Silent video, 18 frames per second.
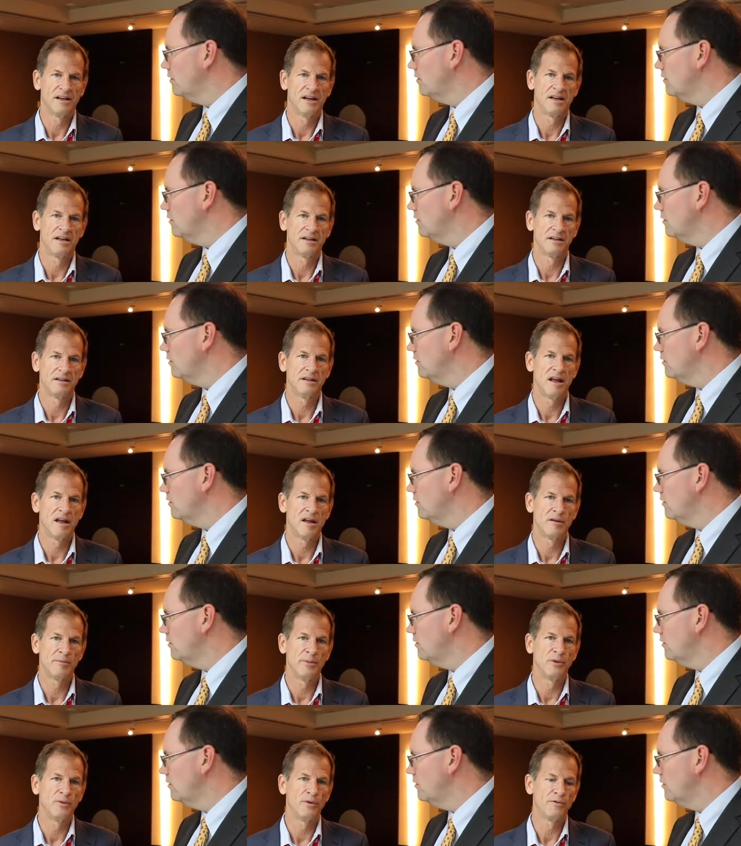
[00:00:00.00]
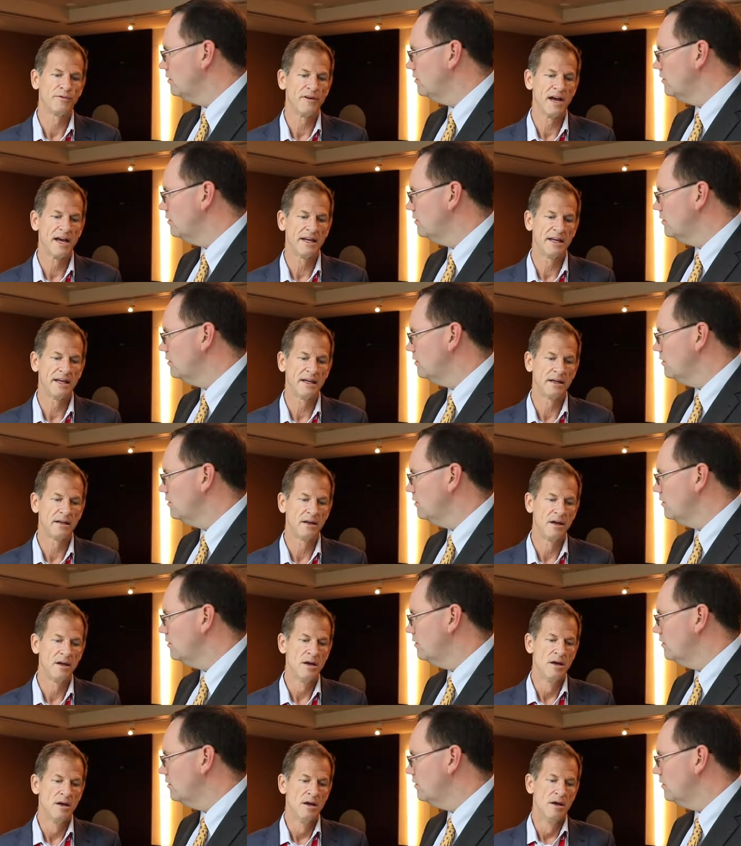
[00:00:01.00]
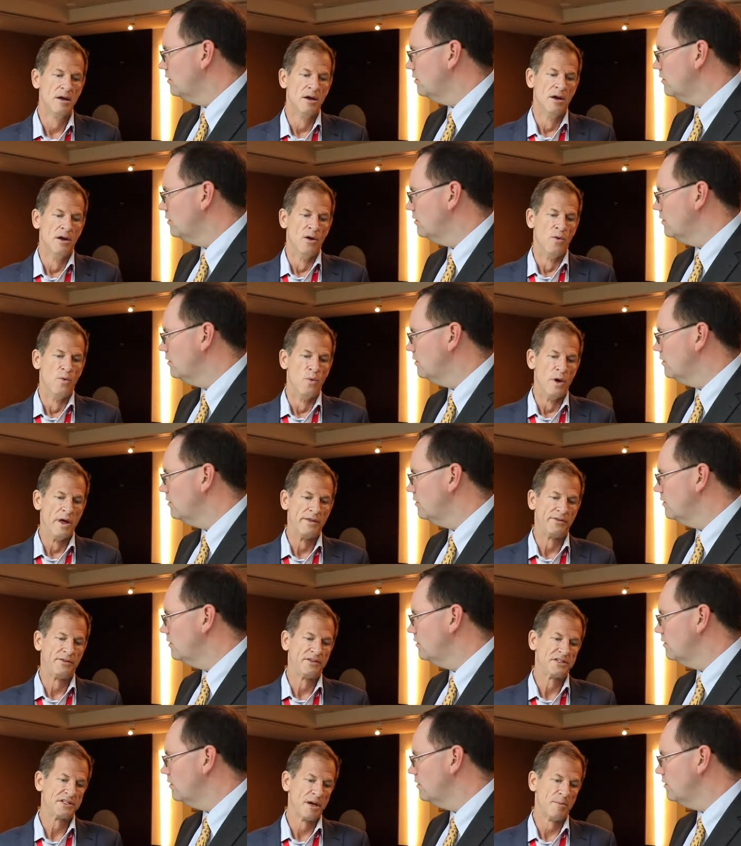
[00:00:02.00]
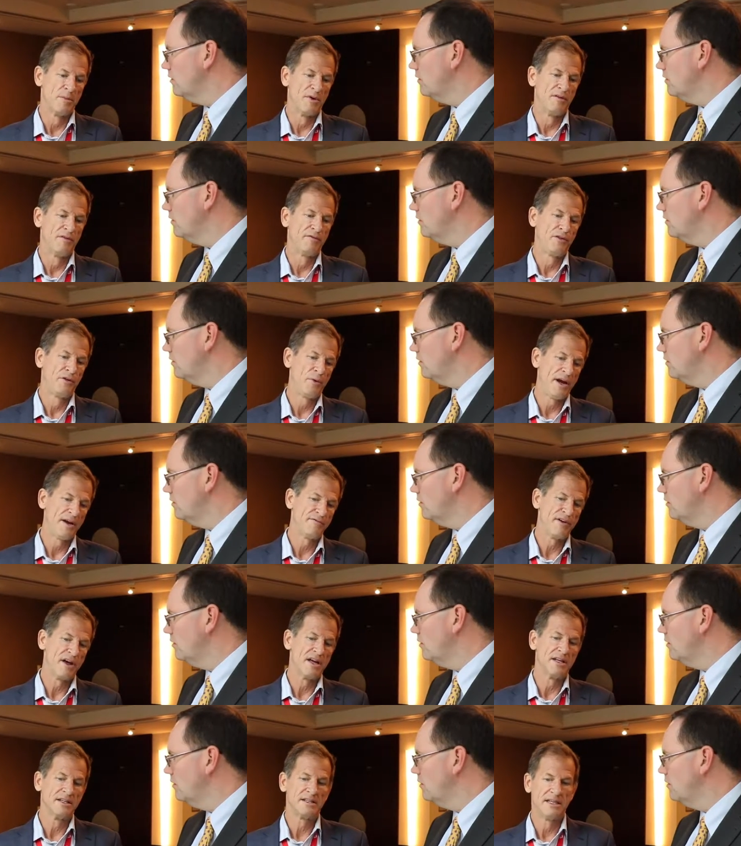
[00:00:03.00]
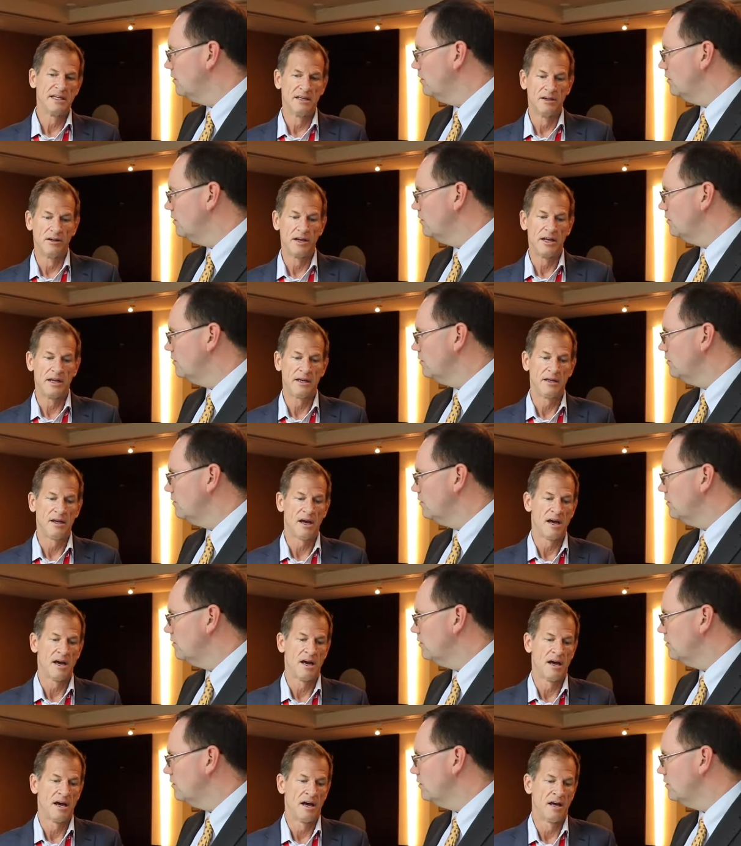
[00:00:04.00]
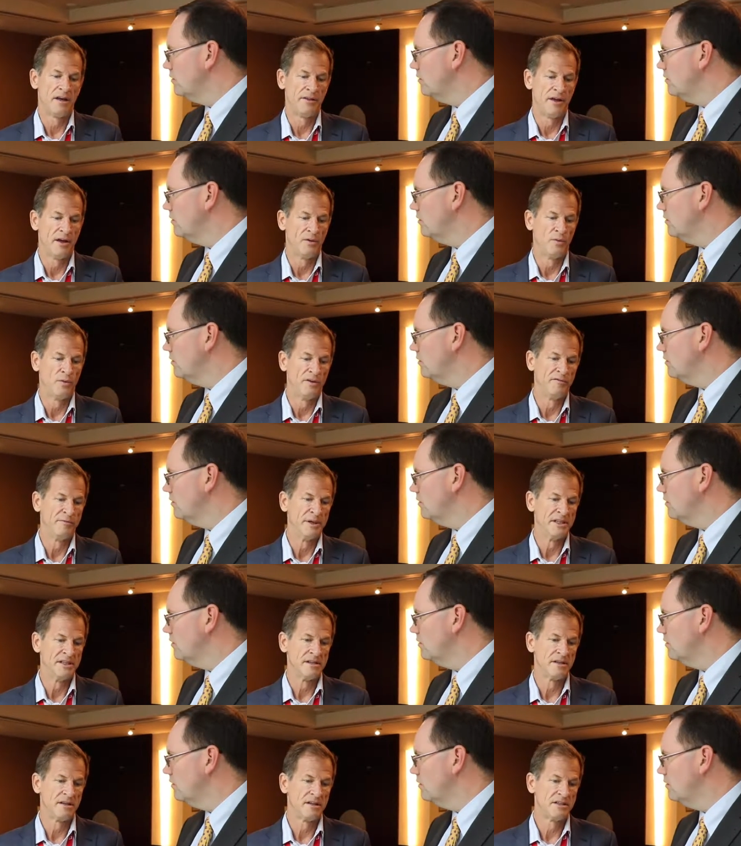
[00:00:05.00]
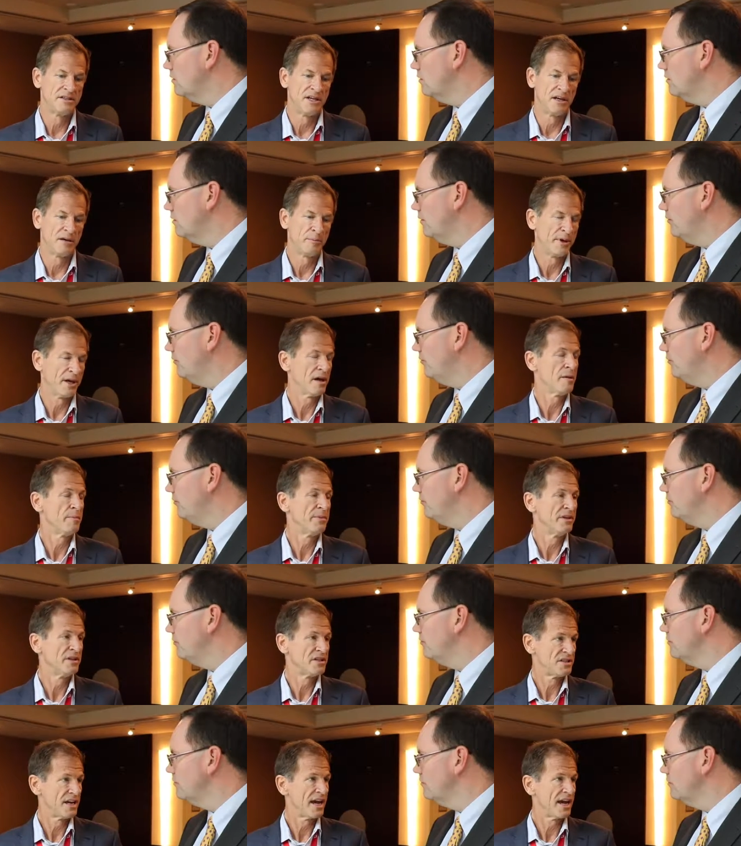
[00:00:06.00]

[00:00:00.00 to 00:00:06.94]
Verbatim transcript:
Speaker 1: uh, lull, but we're finding, with some of the rate volatility, uh, that we've been seeing a pickup in the